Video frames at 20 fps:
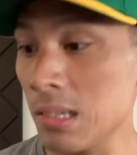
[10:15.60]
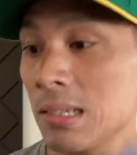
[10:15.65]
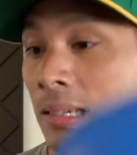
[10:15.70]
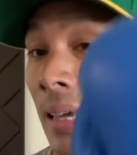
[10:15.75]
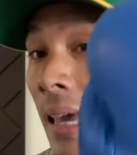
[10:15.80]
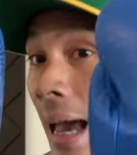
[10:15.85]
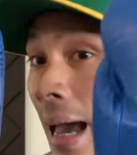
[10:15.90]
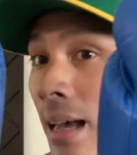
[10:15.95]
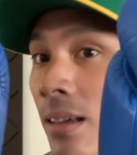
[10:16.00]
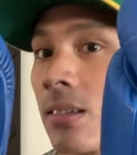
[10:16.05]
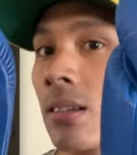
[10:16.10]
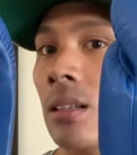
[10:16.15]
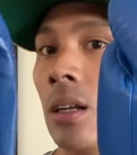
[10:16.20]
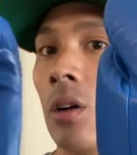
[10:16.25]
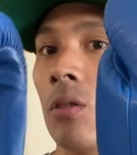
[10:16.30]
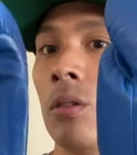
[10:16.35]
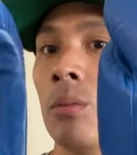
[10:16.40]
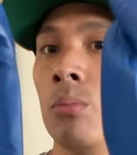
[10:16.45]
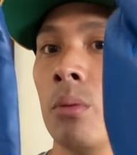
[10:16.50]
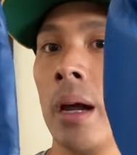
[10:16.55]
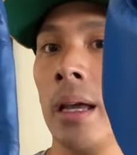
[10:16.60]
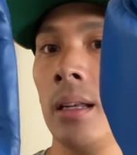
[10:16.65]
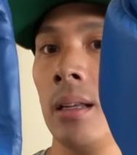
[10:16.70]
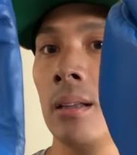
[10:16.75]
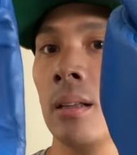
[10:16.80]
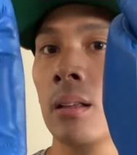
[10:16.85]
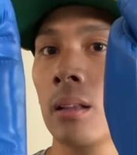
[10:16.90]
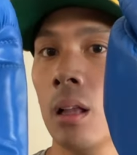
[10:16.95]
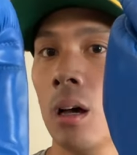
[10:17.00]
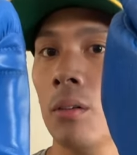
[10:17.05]
Casanova
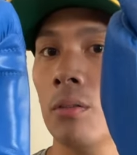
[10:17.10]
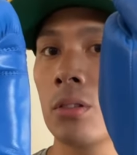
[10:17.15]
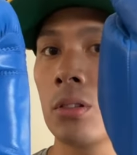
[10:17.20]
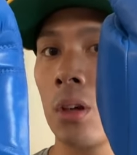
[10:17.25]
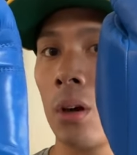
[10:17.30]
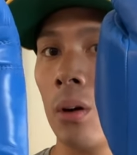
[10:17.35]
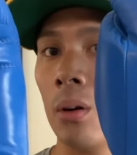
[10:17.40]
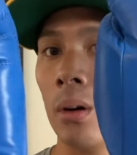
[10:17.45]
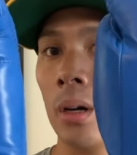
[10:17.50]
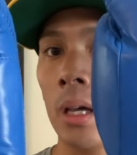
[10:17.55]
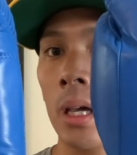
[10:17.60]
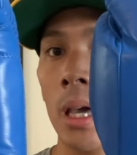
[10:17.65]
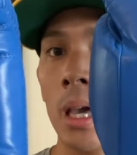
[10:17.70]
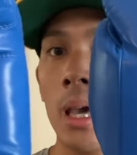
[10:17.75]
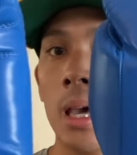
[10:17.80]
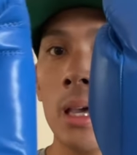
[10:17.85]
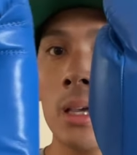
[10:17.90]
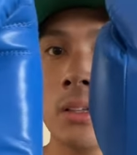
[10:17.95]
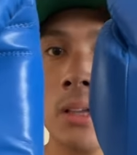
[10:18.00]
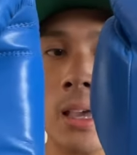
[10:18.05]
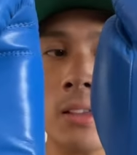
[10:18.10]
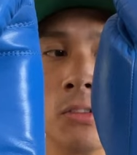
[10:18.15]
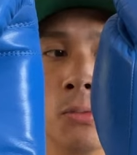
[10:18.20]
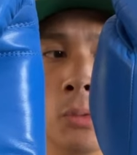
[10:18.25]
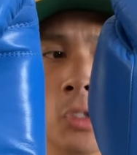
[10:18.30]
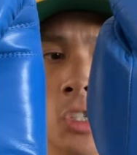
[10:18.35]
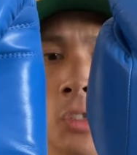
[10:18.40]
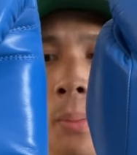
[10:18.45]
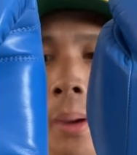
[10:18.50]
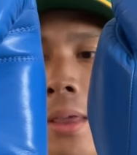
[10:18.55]
branded glove. So that's
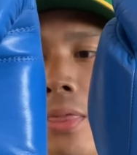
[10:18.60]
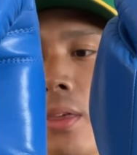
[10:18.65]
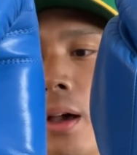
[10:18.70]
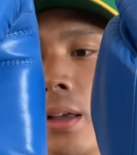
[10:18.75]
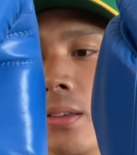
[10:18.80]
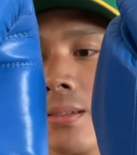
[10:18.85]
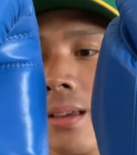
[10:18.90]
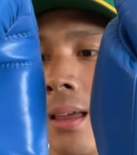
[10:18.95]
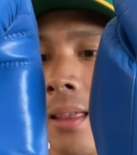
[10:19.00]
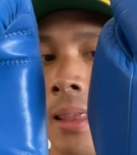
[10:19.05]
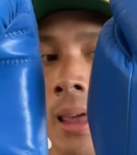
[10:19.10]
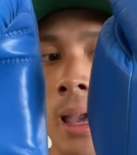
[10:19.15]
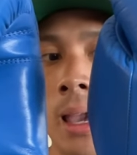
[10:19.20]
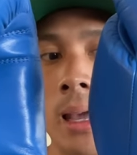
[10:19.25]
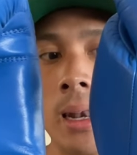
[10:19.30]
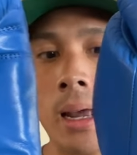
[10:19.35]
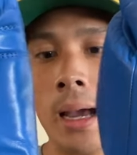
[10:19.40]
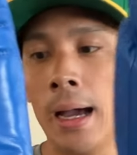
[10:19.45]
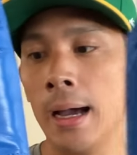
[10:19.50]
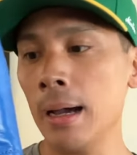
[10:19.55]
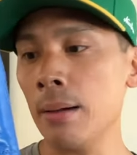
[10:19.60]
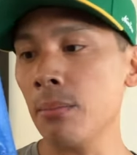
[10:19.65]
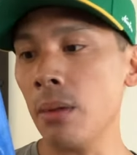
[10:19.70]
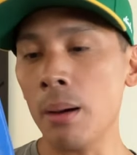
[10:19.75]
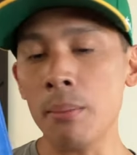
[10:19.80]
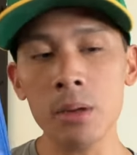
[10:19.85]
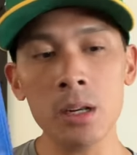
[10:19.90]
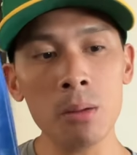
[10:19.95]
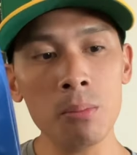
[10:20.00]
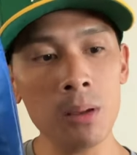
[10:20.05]
just my thoughts on that.
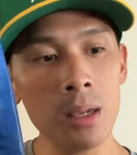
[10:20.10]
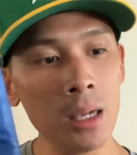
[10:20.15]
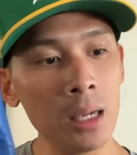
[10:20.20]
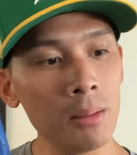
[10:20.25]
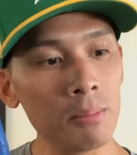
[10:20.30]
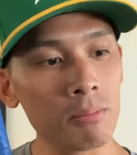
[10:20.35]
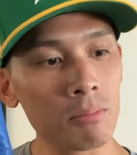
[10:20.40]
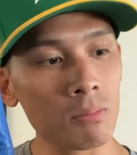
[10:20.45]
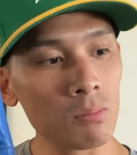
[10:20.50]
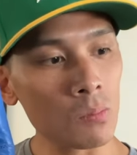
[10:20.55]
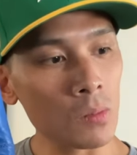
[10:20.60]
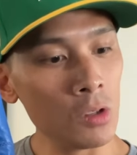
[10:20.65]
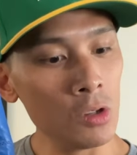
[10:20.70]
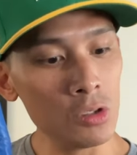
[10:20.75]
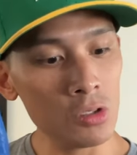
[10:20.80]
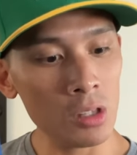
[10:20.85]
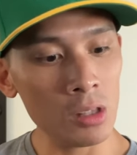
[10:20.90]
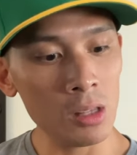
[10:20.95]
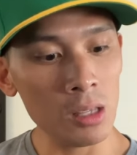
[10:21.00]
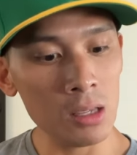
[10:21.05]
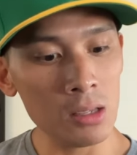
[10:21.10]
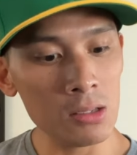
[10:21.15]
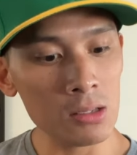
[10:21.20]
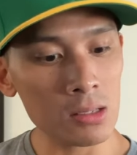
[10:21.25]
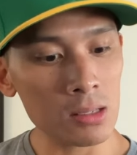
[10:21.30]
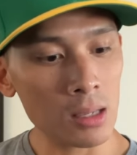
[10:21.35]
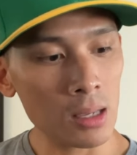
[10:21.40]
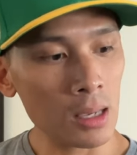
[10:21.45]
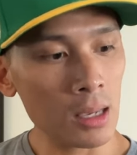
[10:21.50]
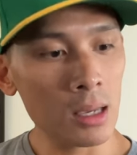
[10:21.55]
I'm gonna be using
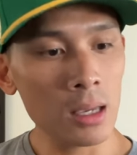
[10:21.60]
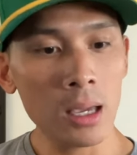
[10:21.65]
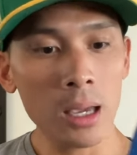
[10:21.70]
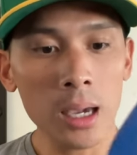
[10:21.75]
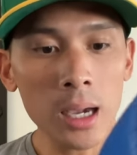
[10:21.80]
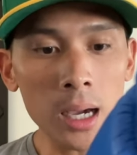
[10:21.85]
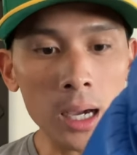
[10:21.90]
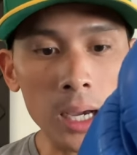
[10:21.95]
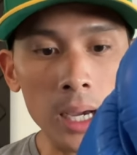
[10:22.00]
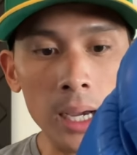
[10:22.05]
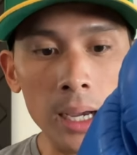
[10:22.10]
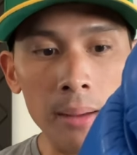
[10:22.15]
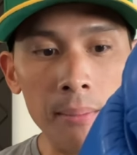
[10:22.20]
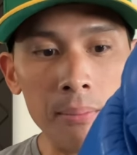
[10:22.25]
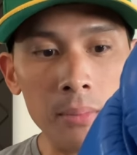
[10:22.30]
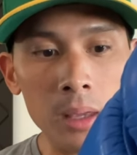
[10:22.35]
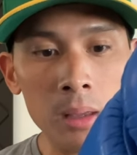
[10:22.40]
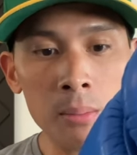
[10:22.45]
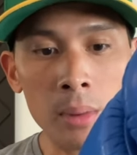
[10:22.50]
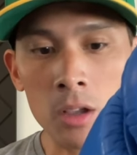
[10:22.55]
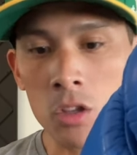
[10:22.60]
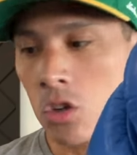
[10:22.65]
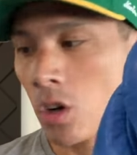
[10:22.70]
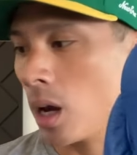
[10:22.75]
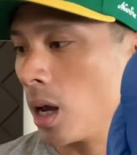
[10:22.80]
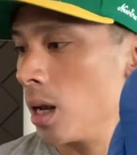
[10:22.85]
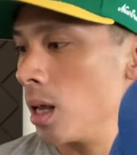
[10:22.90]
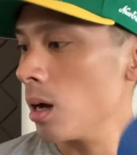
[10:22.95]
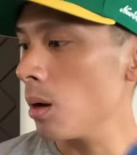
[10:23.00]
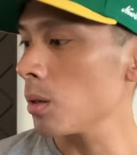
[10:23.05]
these in my
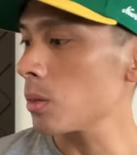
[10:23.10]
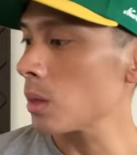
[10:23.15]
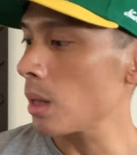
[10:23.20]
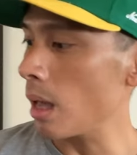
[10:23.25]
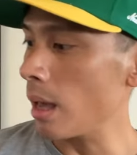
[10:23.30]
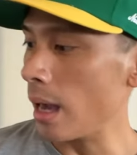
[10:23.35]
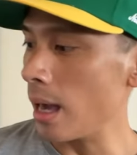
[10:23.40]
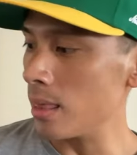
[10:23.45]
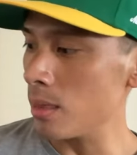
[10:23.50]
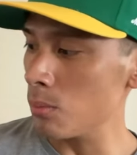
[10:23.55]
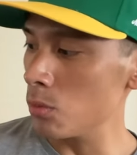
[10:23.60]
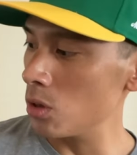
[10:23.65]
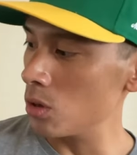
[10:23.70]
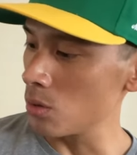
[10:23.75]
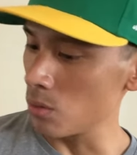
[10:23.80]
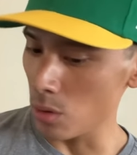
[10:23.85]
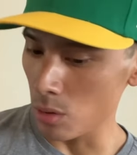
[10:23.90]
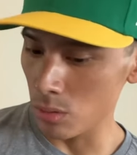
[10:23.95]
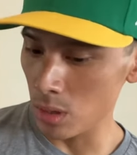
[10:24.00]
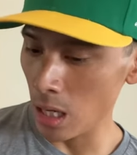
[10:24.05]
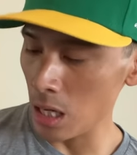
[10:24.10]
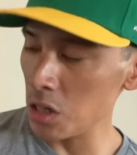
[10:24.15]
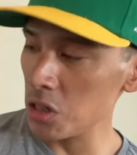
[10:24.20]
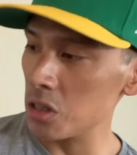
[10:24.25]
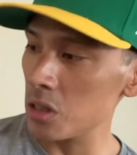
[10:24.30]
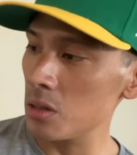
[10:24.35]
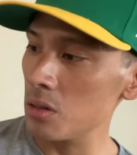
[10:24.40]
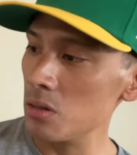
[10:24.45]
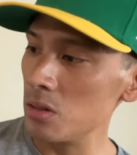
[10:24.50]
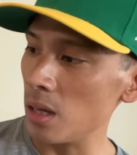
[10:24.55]
training. I'll add them to the
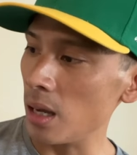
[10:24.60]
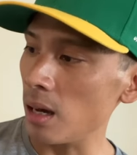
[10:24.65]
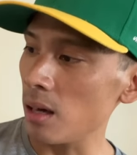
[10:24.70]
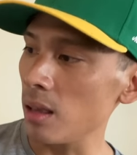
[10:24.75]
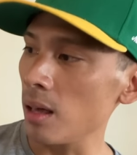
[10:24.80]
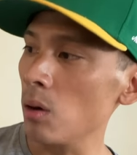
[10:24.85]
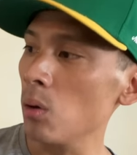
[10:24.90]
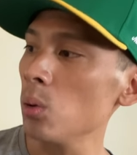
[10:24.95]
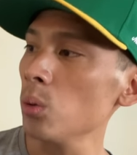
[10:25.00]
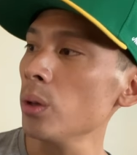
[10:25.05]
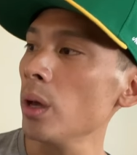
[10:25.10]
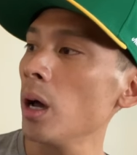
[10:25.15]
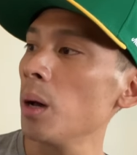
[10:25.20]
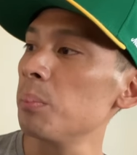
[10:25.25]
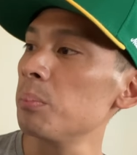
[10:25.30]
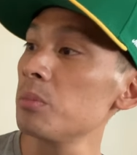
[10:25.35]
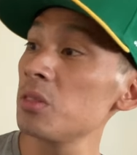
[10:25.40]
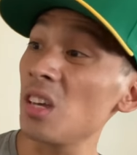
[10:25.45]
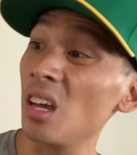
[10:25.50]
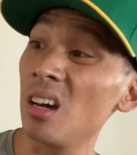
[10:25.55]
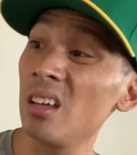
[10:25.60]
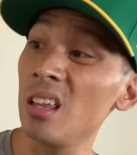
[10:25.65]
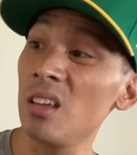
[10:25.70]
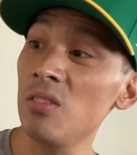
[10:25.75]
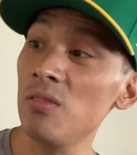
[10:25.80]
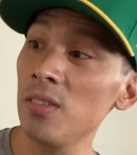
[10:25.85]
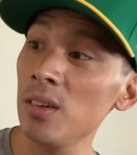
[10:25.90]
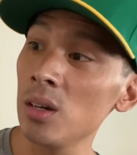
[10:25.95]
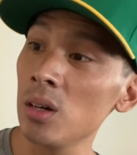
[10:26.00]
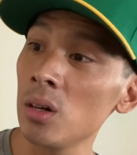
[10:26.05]
rotation, see how they hold up, see how they
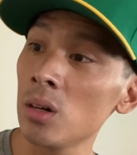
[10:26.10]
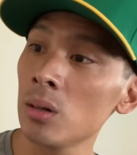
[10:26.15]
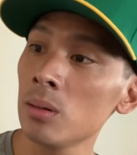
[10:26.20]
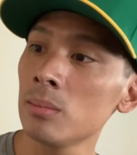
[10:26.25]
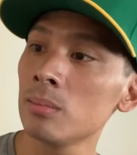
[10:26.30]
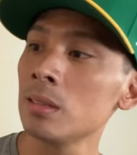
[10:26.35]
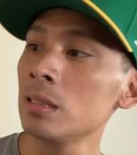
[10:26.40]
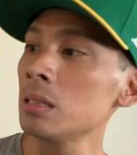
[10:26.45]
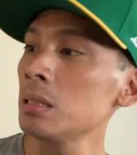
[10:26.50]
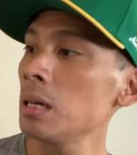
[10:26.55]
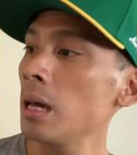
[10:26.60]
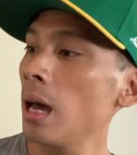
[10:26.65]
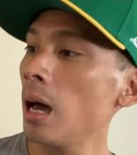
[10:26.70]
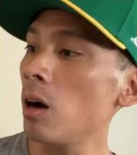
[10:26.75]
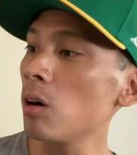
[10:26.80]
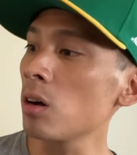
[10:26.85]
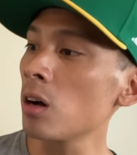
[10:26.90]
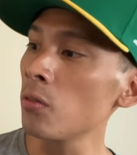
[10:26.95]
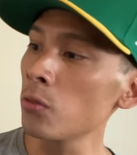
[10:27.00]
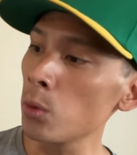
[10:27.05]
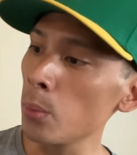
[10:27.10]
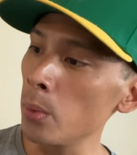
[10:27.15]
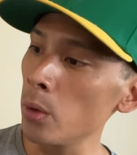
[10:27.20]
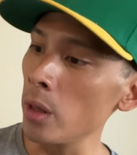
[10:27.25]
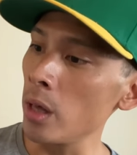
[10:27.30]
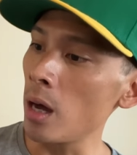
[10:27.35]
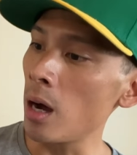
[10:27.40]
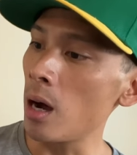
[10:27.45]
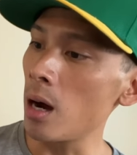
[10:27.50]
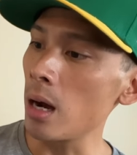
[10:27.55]
feel, how comfortable
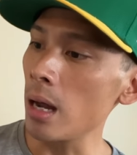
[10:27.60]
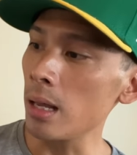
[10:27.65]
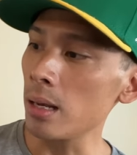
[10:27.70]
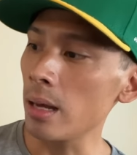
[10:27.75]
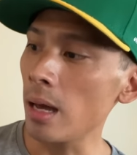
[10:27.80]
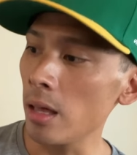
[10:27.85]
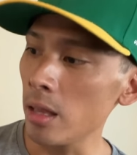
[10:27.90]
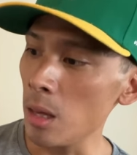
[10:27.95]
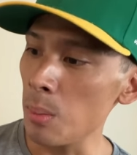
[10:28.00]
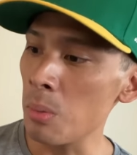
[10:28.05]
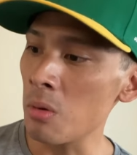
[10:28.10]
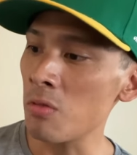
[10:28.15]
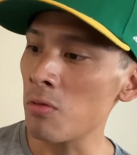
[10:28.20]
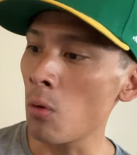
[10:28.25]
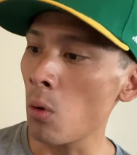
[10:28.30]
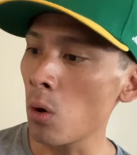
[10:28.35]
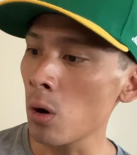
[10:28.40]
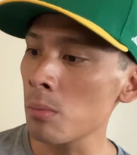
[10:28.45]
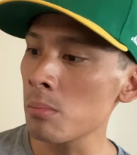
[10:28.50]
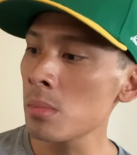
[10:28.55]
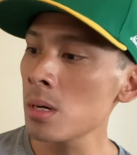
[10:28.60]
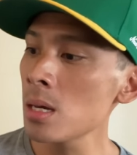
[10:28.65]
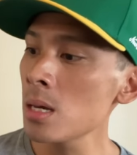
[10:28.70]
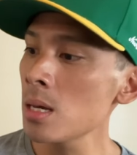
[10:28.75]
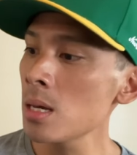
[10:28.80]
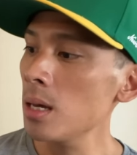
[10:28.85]
they are, and how they perform.